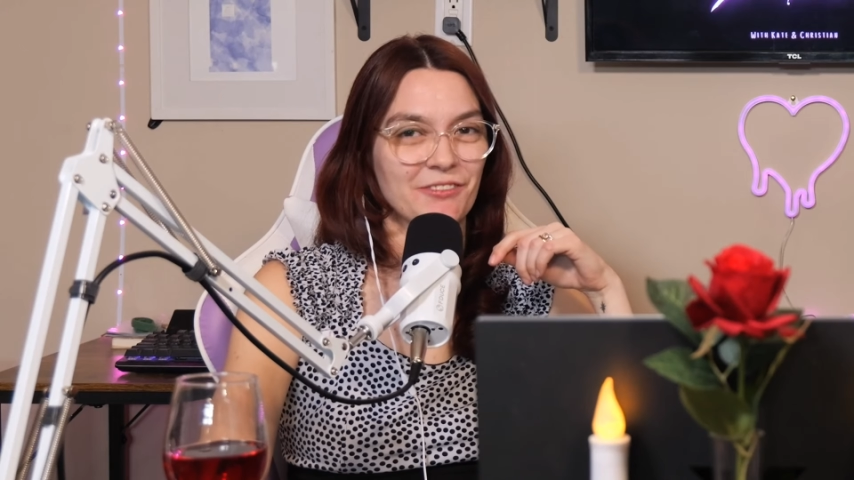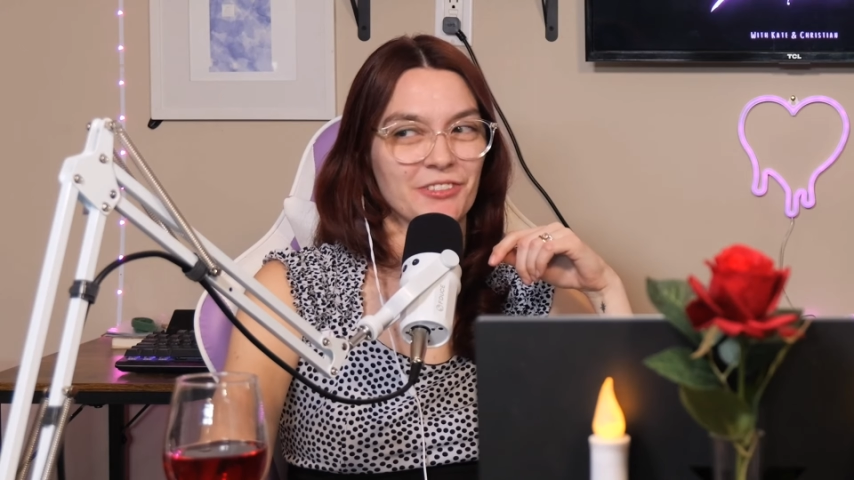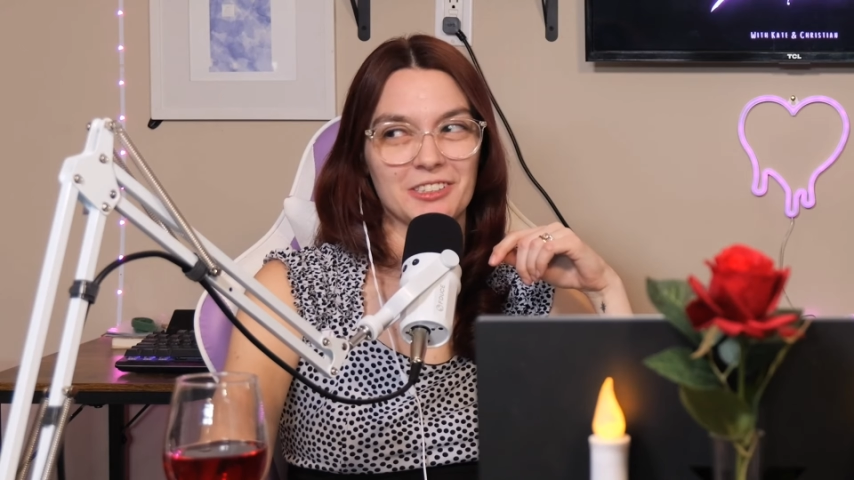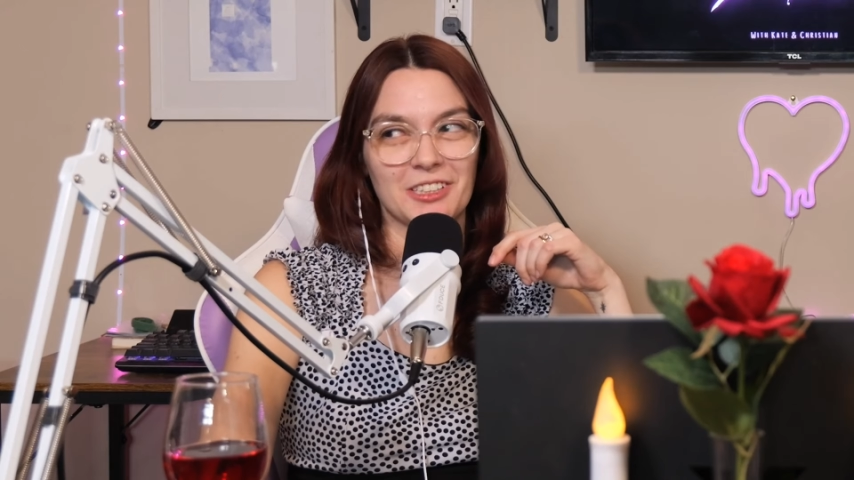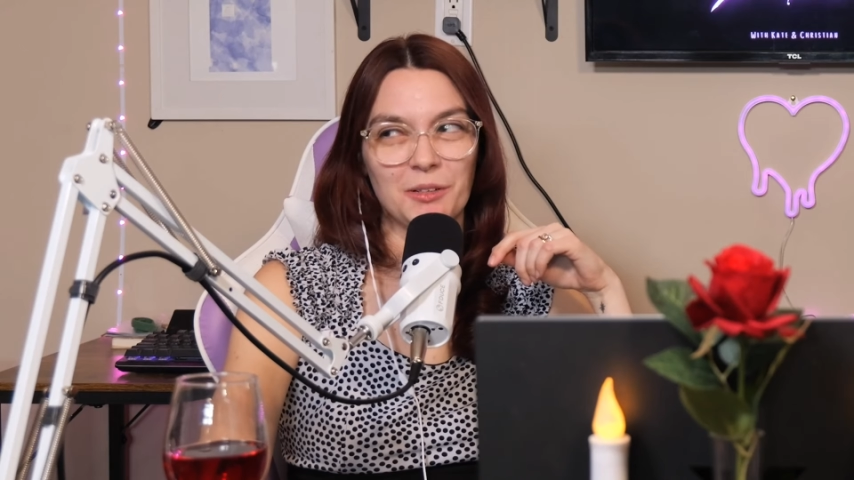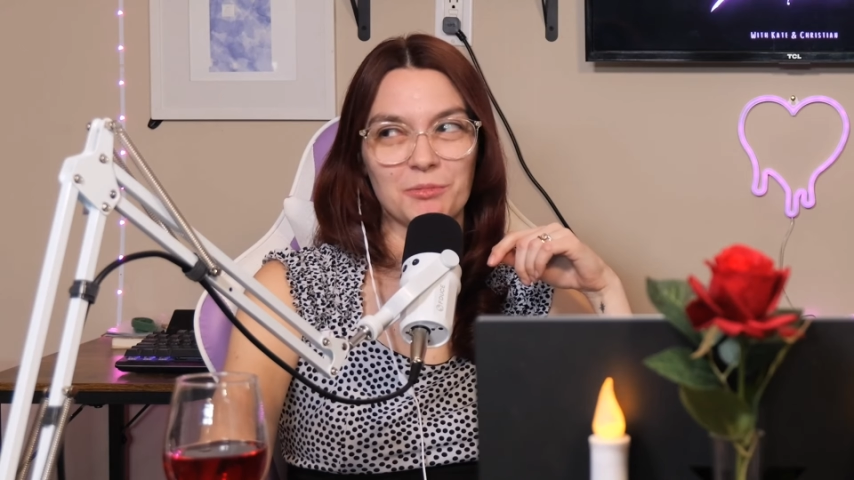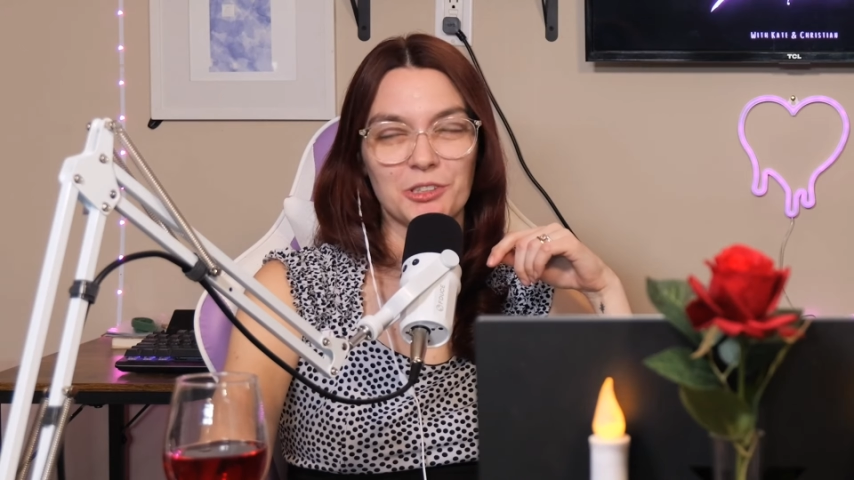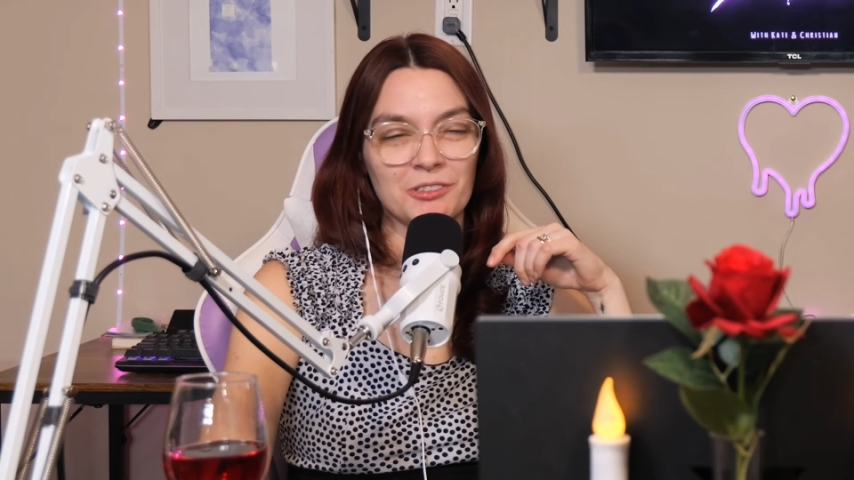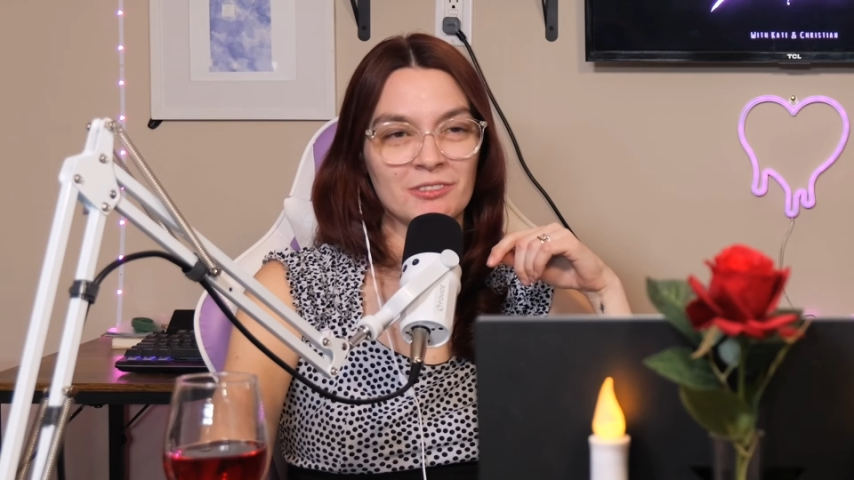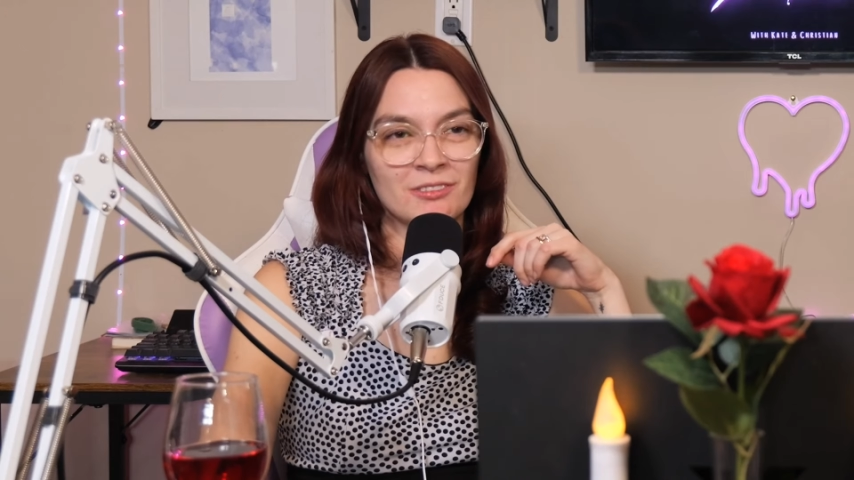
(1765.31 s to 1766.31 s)
of fucked up,
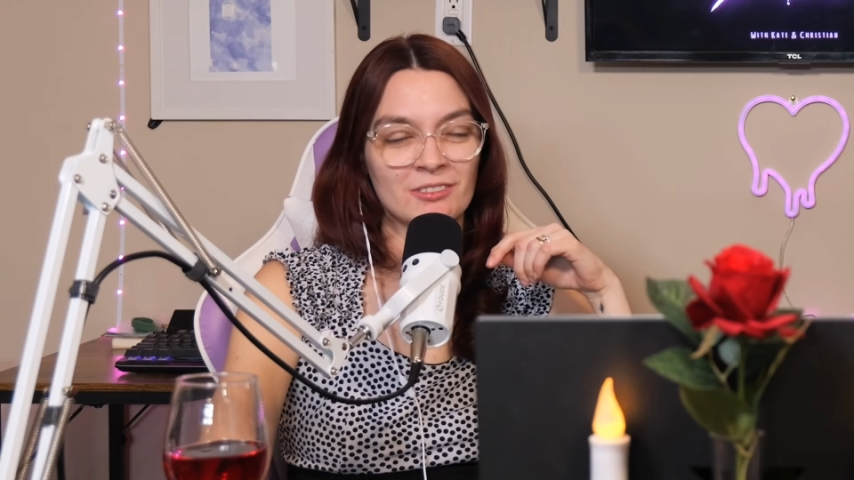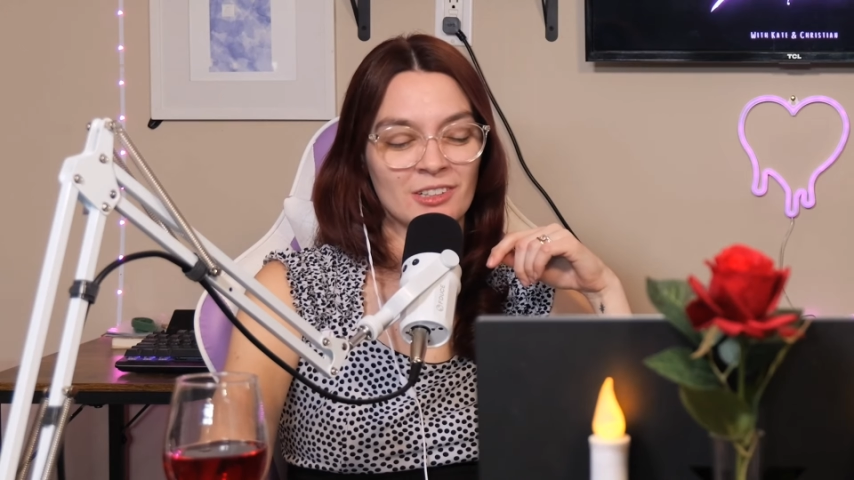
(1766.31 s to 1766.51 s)
dude.